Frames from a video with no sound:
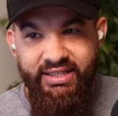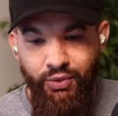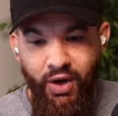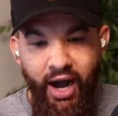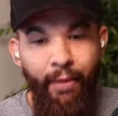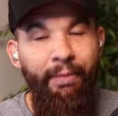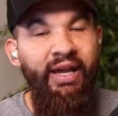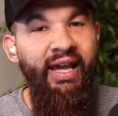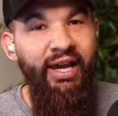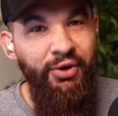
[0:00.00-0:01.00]
to
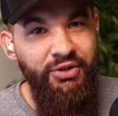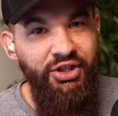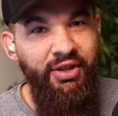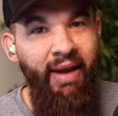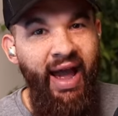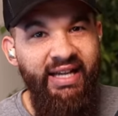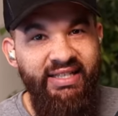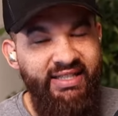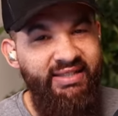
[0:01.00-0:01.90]
appeal to the masses